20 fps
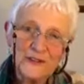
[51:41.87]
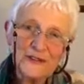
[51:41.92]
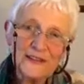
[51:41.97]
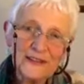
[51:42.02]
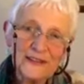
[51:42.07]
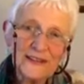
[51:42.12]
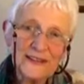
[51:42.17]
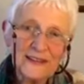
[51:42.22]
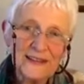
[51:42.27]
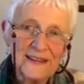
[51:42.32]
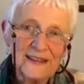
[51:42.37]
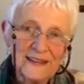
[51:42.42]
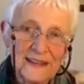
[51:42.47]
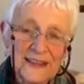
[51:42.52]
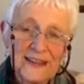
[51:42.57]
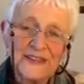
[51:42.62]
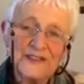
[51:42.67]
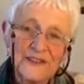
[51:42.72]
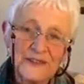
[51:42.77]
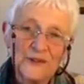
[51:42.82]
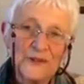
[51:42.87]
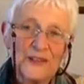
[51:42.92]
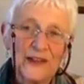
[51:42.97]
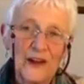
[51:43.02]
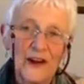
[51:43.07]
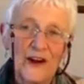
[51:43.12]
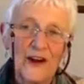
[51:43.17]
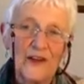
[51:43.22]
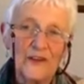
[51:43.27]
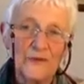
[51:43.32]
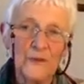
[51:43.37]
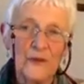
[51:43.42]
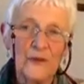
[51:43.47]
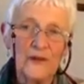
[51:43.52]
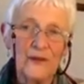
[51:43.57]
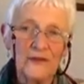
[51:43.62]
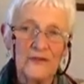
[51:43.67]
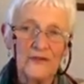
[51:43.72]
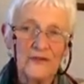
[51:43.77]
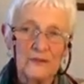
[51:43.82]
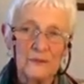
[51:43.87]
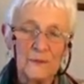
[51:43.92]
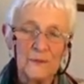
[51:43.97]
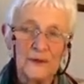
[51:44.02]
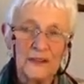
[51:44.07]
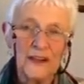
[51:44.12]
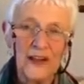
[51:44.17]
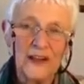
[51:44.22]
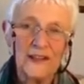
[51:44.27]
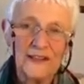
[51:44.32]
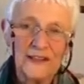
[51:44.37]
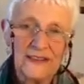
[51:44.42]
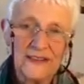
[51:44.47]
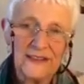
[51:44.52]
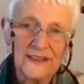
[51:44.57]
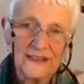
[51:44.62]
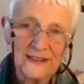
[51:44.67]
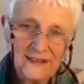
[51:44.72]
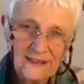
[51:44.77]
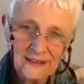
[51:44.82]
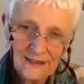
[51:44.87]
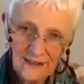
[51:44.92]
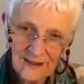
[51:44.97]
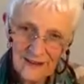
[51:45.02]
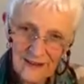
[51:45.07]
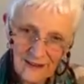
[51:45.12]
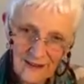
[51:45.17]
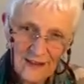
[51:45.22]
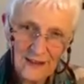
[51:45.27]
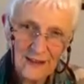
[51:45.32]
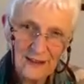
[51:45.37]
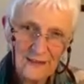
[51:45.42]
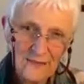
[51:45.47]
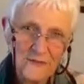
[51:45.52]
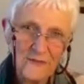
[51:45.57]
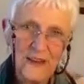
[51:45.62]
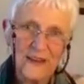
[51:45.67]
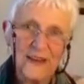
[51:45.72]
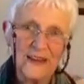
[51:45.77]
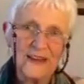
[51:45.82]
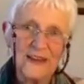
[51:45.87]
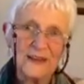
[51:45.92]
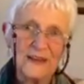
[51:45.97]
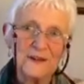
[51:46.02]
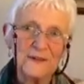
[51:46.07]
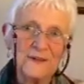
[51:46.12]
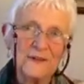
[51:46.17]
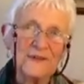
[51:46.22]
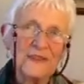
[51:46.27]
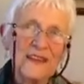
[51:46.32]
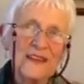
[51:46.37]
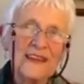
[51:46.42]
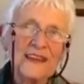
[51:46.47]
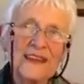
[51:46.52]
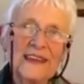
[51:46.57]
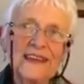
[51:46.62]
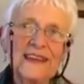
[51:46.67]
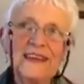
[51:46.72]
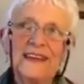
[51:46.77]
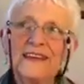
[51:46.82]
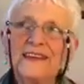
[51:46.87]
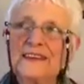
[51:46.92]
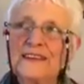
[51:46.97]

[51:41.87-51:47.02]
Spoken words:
the hard work of it, but not the kind of. He